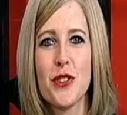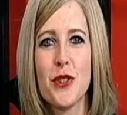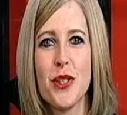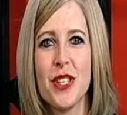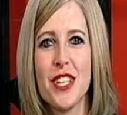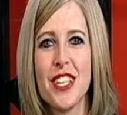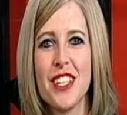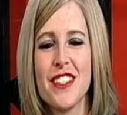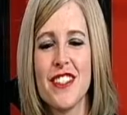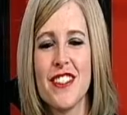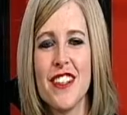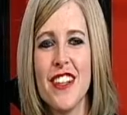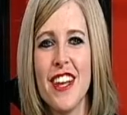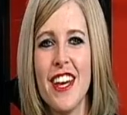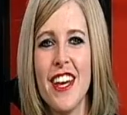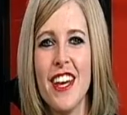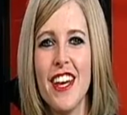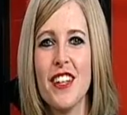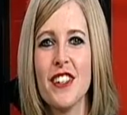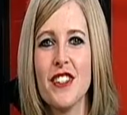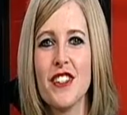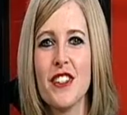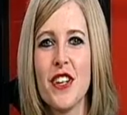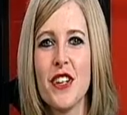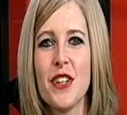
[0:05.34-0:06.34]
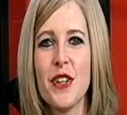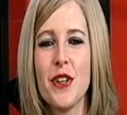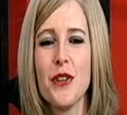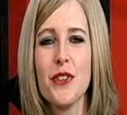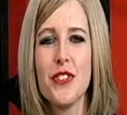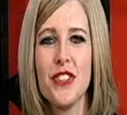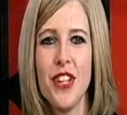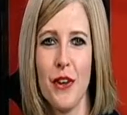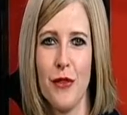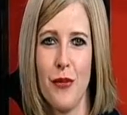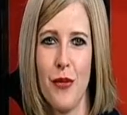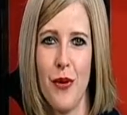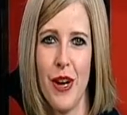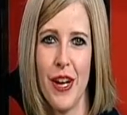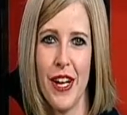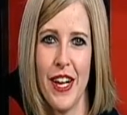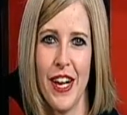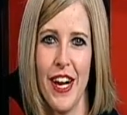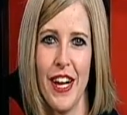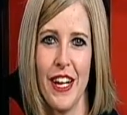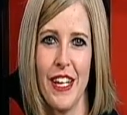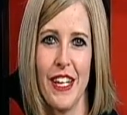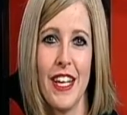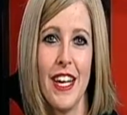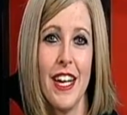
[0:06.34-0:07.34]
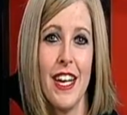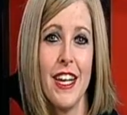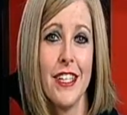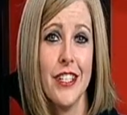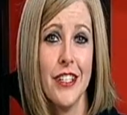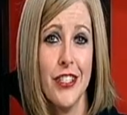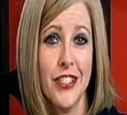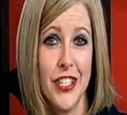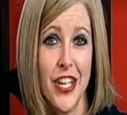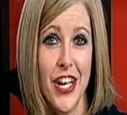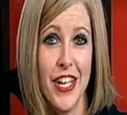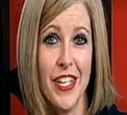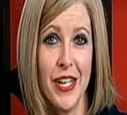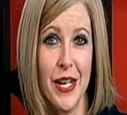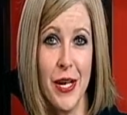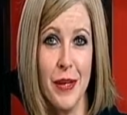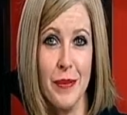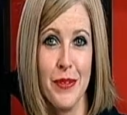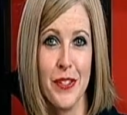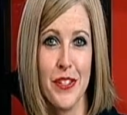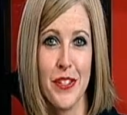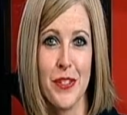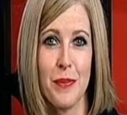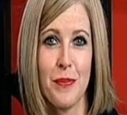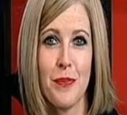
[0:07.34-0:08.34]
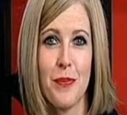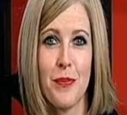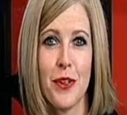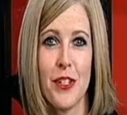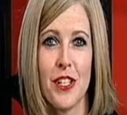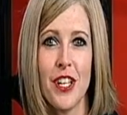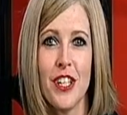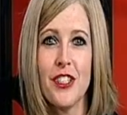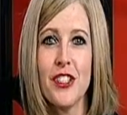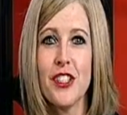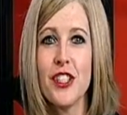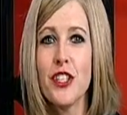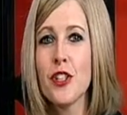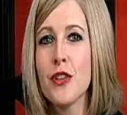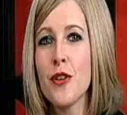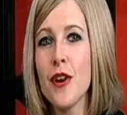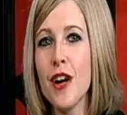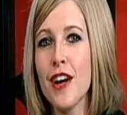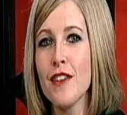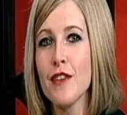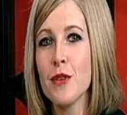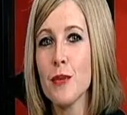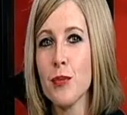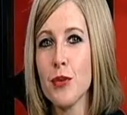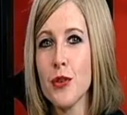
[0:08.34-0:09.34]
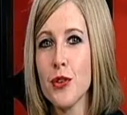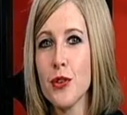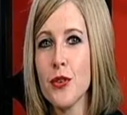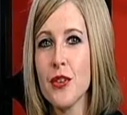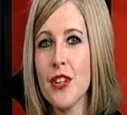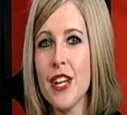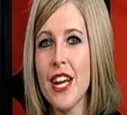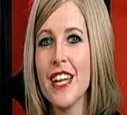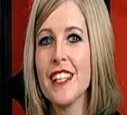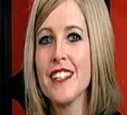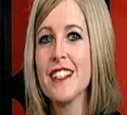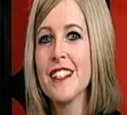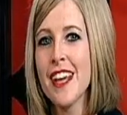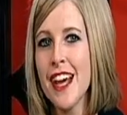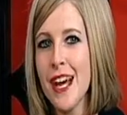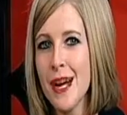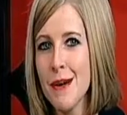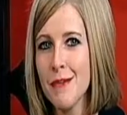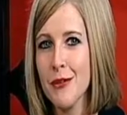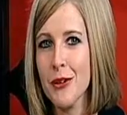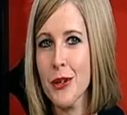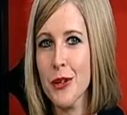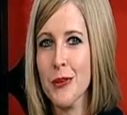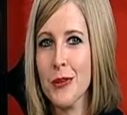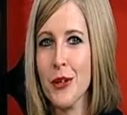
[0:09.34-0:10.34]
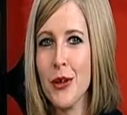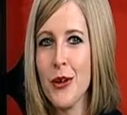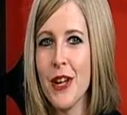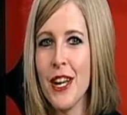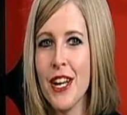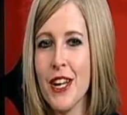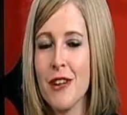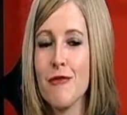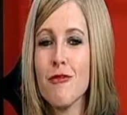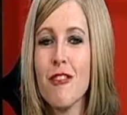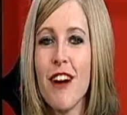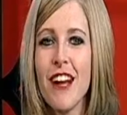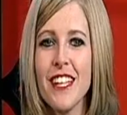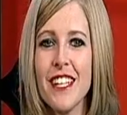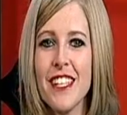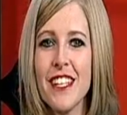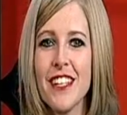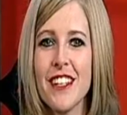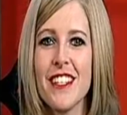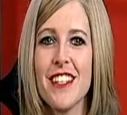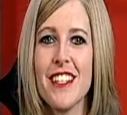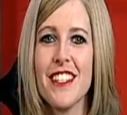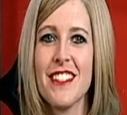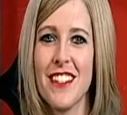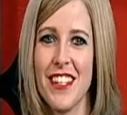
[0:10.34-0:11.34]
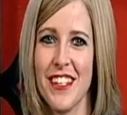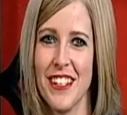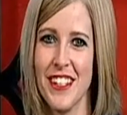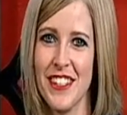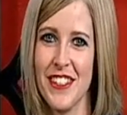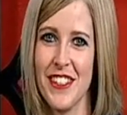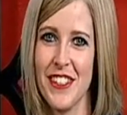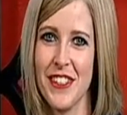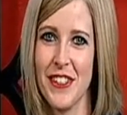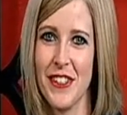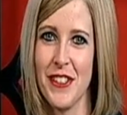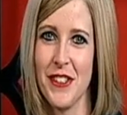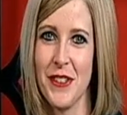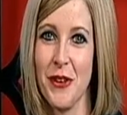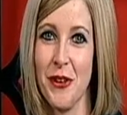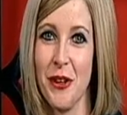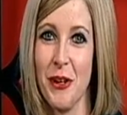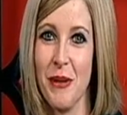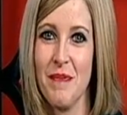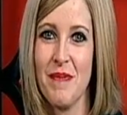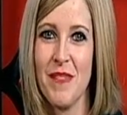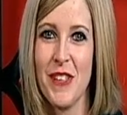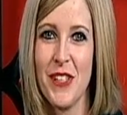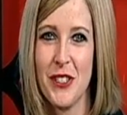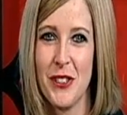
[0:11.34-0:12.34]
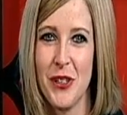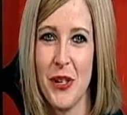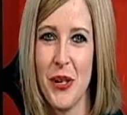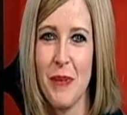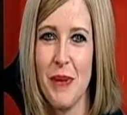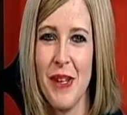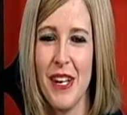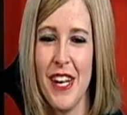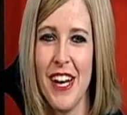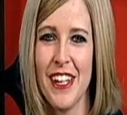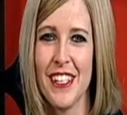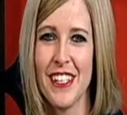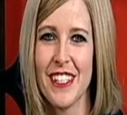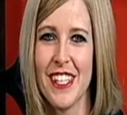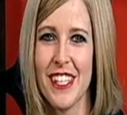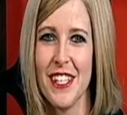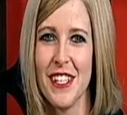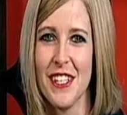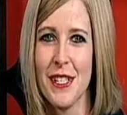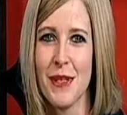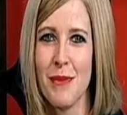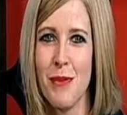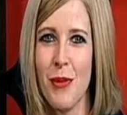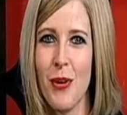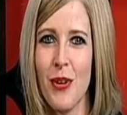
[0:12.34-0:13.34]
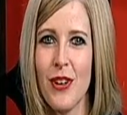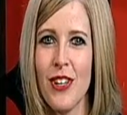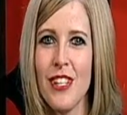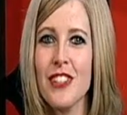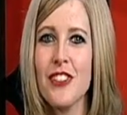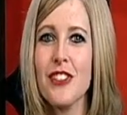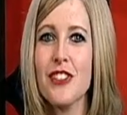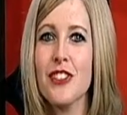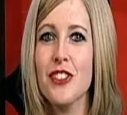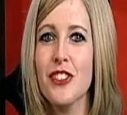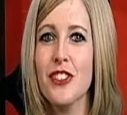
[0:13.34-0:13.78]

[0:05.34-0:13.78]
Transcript: joining us today on Suncoast FYI. J-Dubs is a production craft brewery and tap room located right here in sunny Sarasota. Joining me now to tell us more is